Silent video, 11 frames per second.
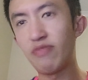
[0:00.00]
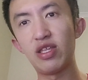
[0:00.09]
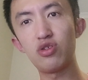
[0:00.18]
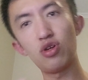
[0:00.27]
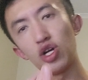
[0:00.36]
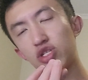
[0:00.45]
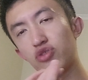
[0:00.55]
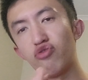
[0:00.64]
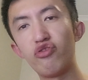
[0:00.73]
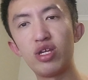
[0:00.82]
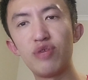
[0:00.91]
but
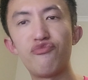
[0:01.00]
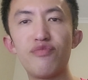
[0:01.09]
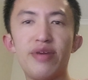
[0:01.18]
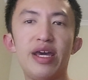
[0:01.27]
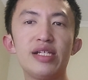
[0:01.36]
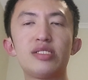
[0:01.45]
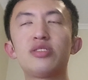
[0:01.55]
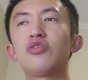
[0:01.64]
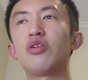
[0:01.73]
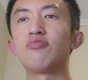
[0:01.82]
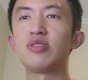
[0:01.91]
also it remains
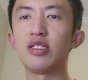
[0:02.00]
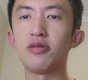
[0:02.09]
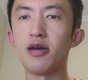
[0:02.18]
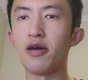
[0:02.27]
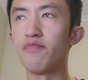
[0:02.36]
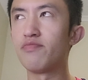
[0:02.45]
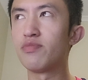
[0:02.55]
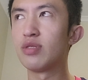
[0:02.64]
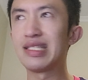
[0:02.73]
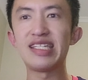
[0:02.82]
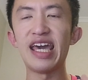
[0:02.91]
the
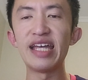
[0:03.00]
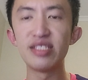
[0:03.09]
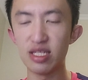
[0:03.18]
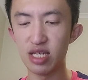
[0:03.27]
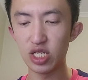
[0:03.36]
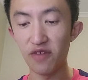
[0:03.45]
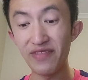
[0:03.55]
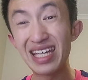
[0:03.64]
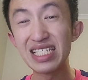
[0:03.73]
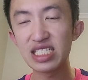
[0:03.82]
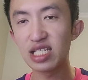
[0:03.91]
tenderness of
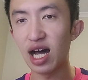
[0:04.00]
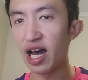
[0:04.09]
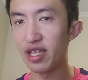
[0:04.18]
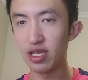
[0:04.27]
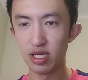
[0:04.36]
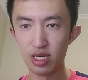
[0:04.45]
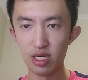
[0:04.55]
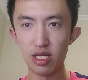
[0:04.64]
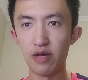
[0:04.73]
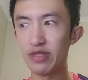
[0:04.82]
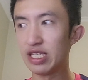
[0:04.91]
inside
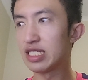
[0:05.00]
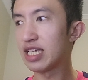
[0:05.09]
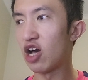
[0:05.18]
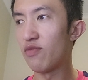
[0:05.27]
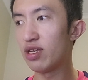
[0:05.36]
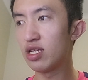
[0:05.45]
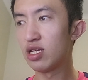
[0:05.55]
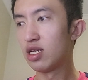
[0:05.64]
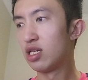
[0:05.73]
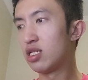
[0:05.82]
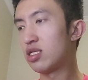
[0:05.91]
the salmon.
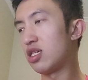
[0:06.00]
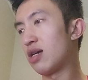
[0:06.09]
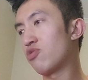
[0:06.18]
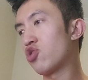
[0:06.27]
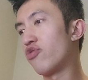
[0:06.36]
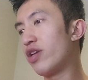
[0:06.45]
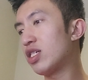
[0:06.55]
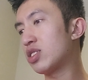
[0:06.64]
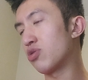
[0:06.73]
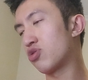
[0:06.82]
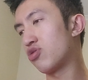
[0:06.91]
The
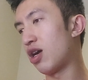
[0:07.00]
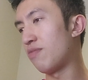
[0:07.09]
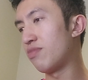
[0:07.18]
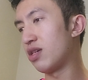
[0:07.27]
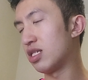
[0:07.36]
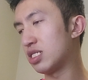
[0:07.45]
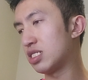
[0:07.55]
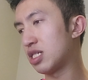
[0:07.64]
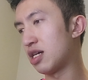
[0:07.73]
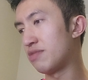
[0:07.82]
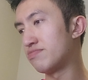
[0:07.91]
chorizo crumb, it's
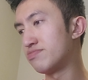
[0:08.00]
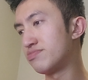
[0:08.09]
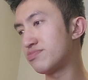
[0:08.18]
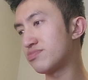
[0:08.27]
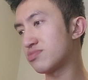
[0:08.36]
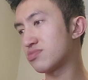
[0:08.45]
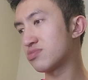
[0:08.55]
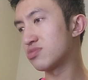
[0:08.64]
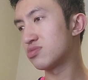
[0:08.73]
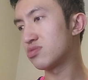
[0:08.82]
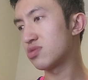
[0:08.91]

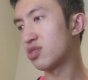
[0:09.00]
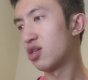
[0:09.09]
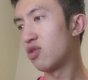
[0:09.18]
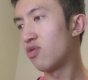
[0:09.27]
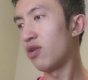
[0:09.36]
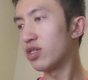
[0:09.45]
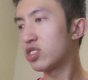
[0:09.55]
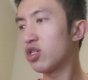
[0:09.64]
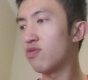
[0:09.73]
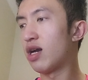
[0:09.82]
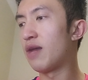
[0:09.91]
well, it's
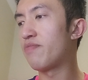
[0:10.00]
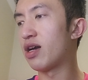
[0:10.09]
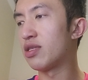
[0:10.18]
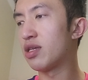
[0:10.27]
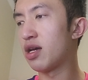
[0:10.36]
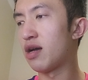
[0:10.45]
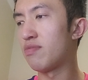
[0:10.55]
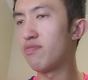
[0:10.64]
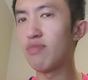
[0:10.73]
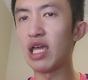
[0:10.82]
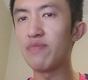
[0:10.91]
alright, but
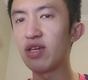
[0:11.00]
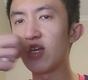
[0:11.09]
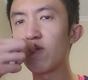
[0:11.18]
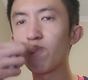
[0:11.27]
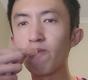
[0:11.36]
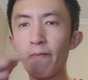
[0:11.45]
maybe